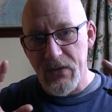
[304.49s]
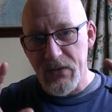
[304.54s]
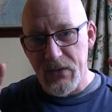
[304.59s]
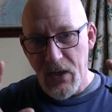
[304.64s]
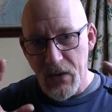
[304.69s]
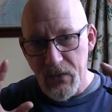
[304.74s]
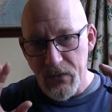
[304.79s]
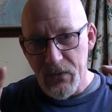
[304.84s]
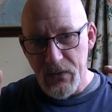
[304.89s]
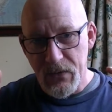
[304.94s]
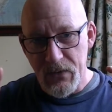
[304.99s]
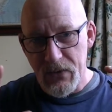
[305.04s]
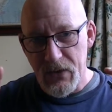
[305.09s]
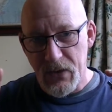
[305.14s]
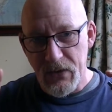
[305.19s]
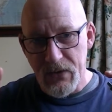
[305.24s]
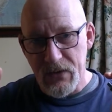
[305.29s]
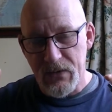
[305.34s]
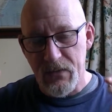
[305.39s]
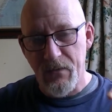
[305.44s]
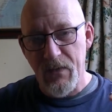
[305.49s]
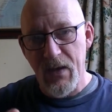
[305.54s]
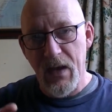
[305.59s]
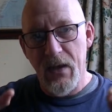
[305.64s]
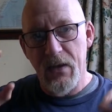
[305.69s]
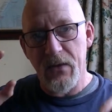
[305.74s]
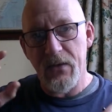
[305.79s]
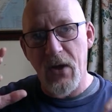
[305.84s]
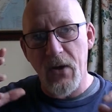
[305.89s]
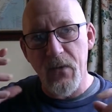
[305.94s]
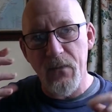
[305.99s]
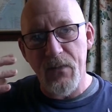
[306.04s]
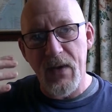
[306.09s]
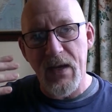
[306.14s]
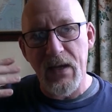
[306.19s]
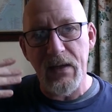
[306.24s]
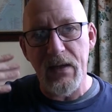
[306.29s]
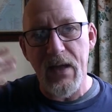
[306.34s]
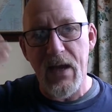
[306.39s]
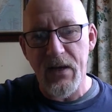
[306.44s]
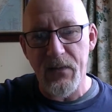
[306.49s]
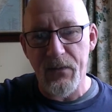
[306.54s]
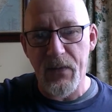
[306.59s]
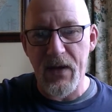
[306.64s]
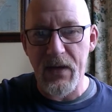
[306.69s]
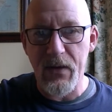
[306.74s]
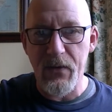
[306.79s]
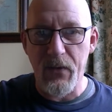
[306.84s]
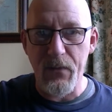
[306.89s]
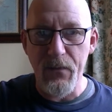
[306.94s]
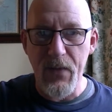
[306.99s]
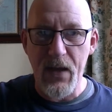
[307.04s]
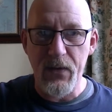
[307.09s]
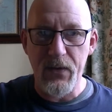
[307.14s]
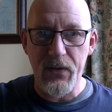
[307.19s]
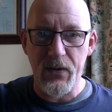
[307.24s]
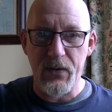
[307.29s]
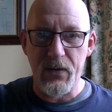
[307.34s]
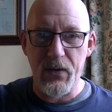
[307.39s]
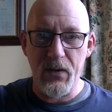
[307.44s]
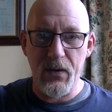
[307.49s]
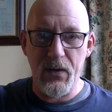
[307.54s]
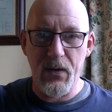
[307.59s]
don't be led by your method.